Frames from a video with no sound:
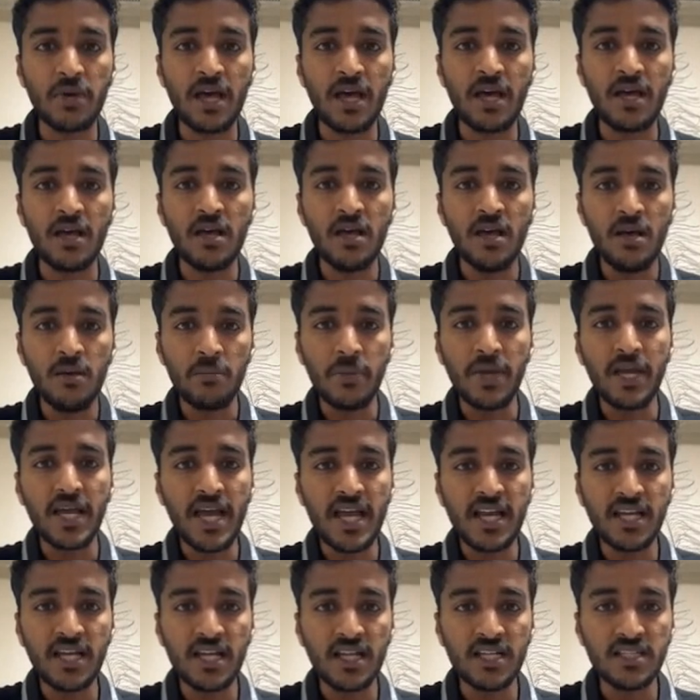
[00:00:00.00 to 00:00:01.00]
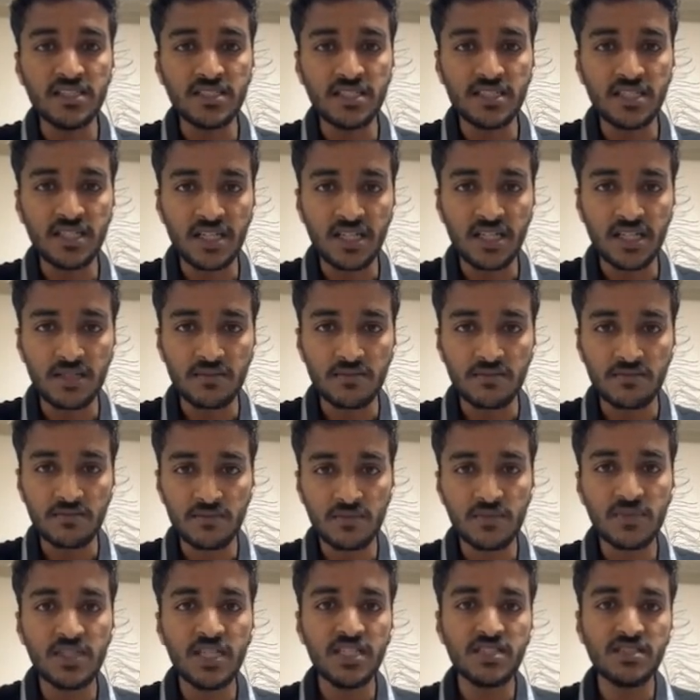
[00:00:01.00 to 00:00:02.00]
the mechanical engineering.
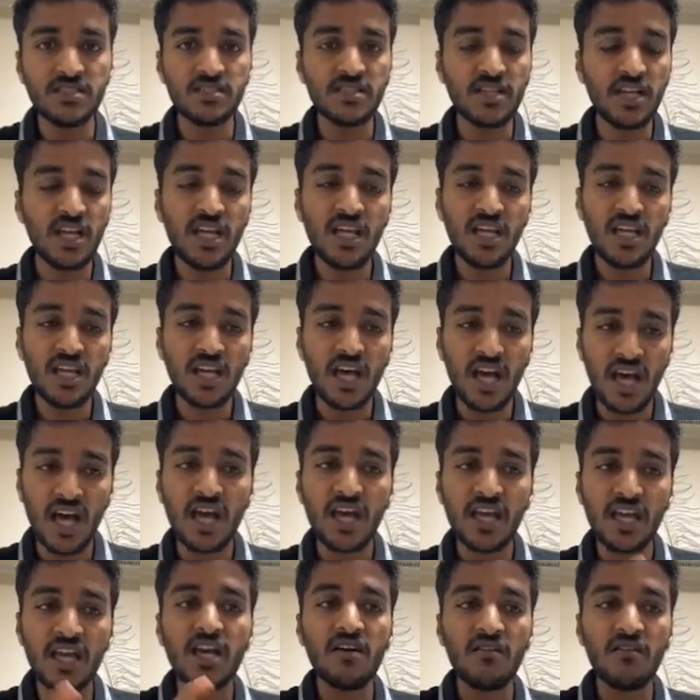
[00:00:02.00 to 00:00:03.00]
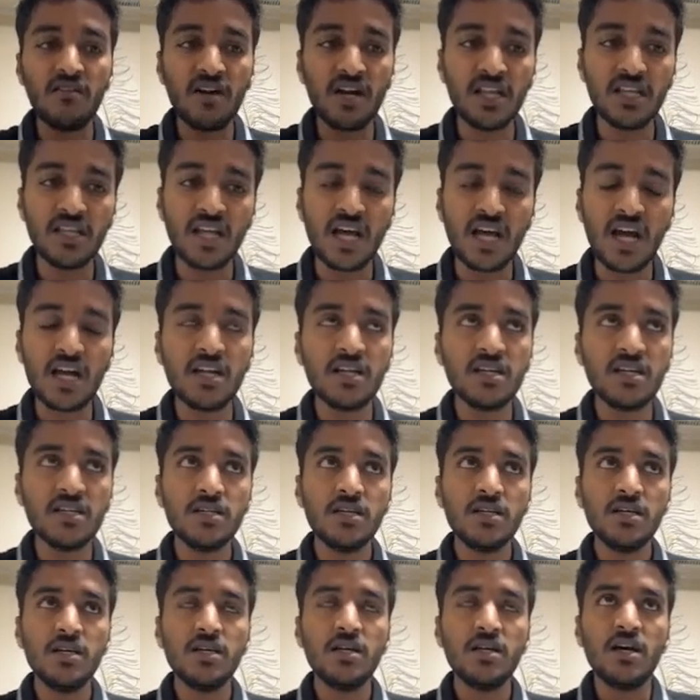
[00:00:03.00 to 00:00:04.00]
These three I covered in that.
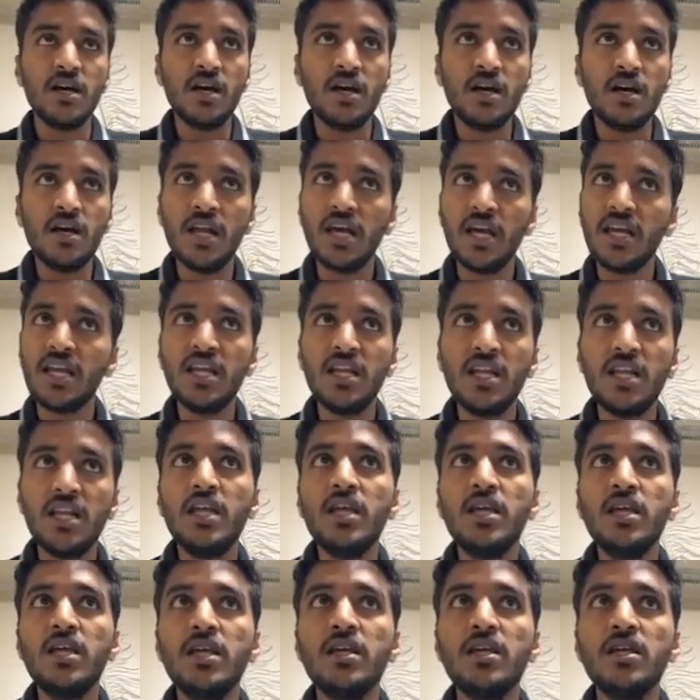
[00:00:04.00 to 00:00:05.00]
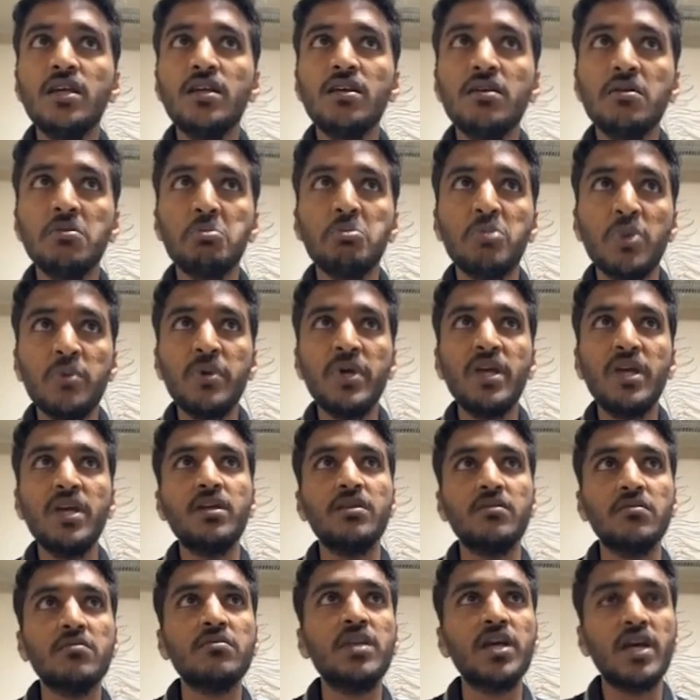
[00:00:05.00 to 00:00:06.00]
Luckily,
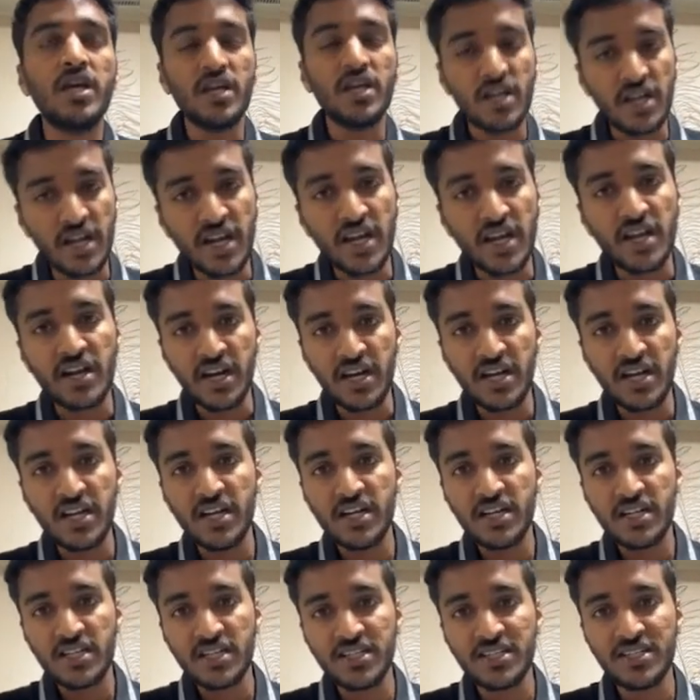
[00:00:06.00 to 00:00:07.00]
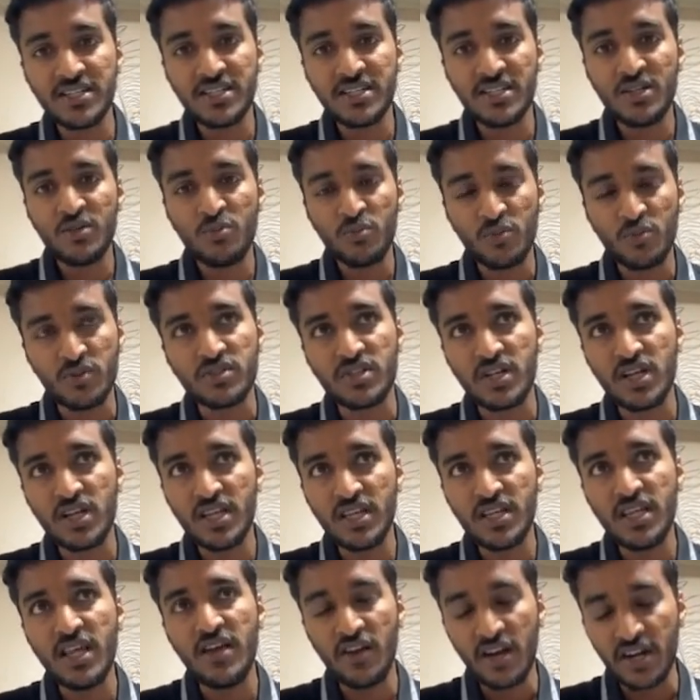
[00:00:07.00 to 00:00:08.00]
maybe they read it. Mostly
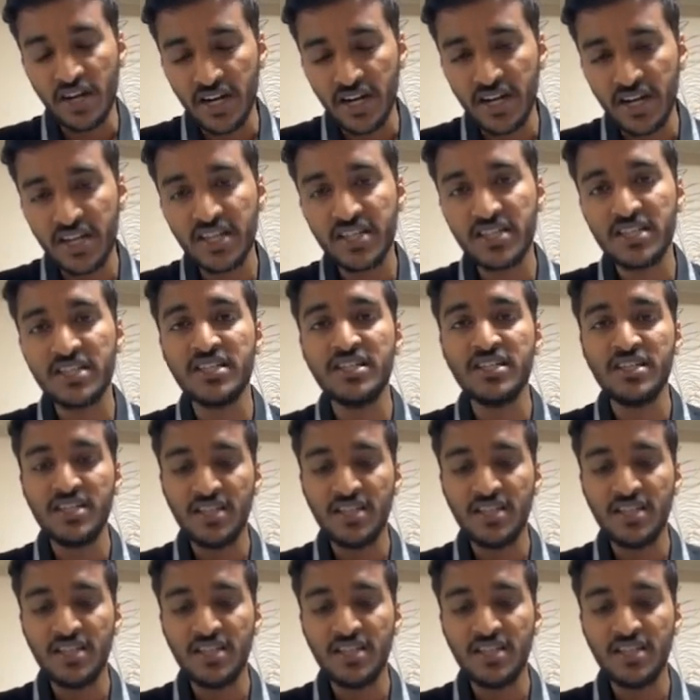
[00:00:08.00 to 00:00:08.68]
they'll read it.